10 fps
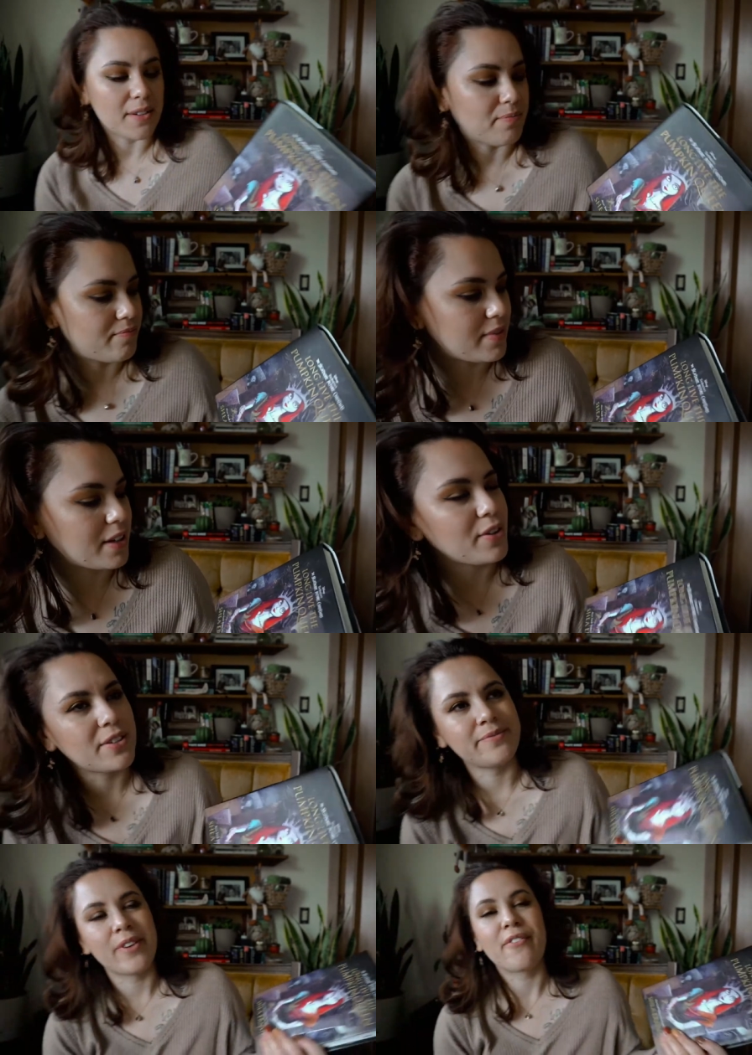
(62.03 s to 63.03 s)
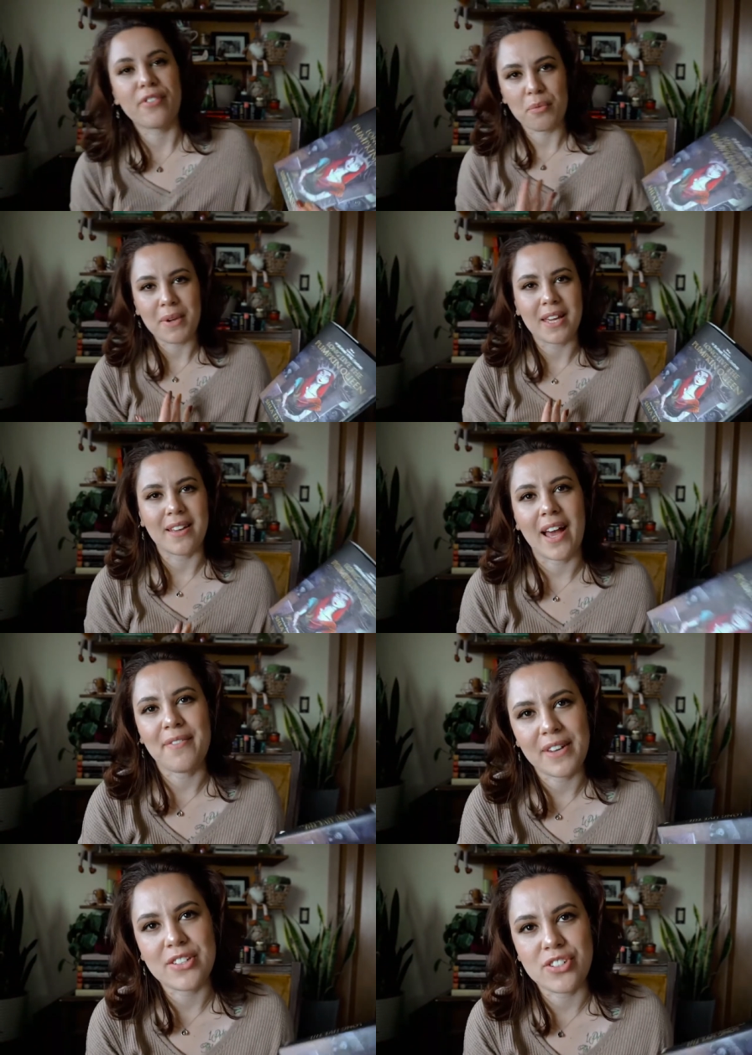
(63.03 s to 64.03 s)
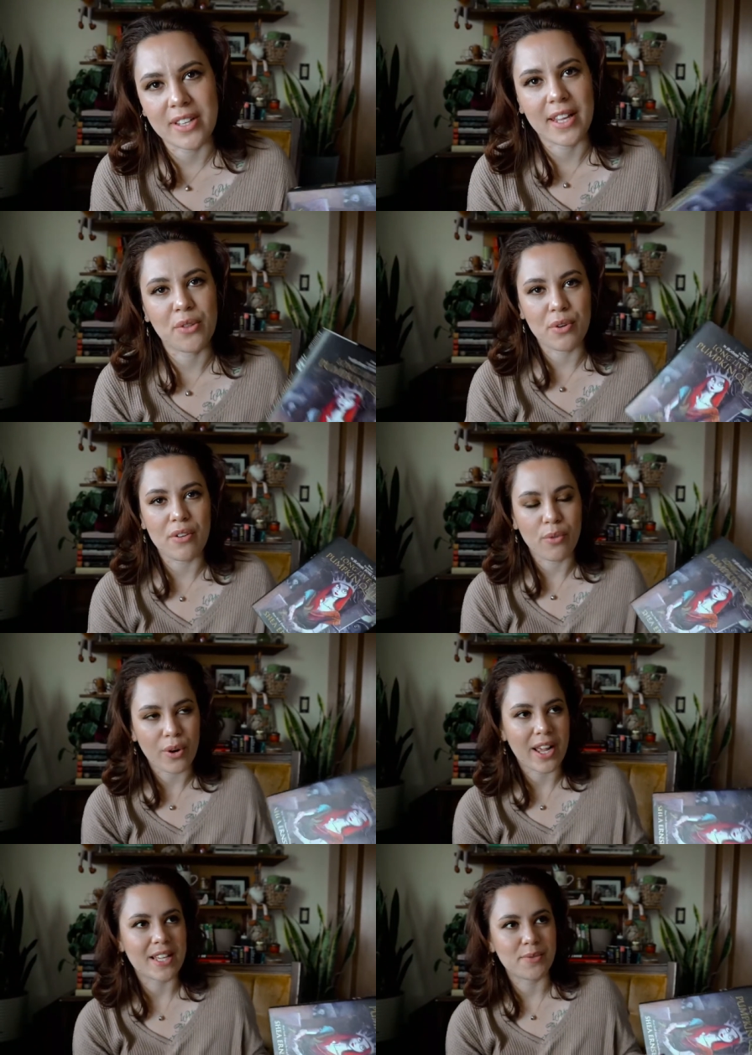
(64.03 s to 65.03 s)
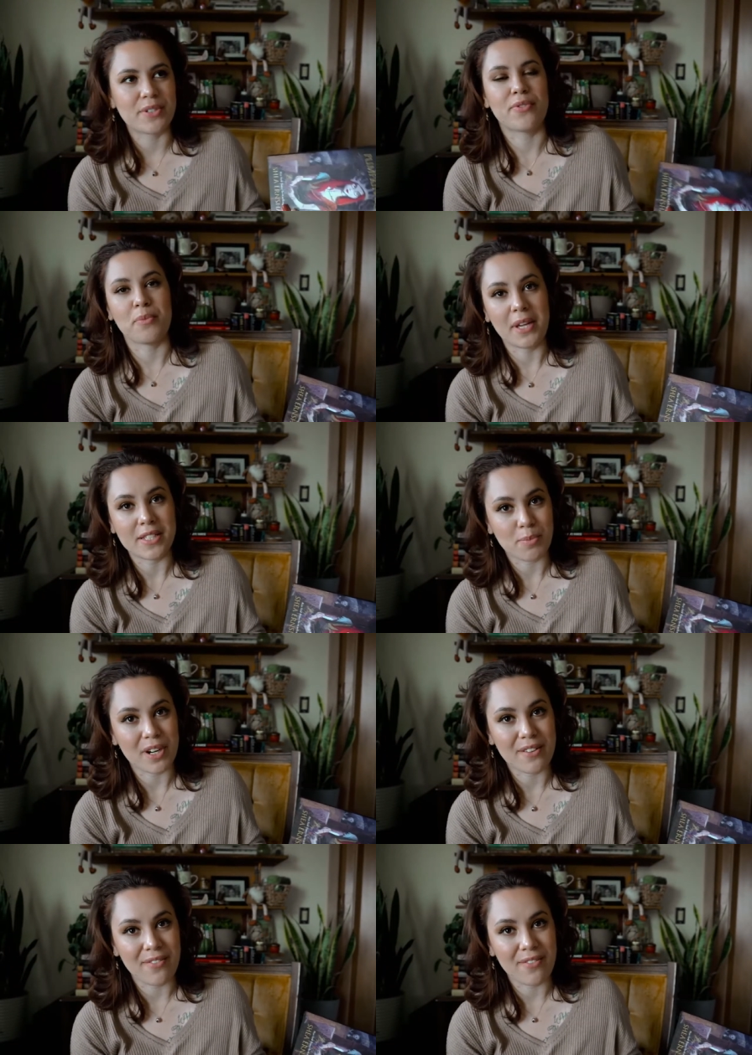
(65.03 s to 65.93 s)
I um, for me, I finished it in like three or four days, which for me is pretty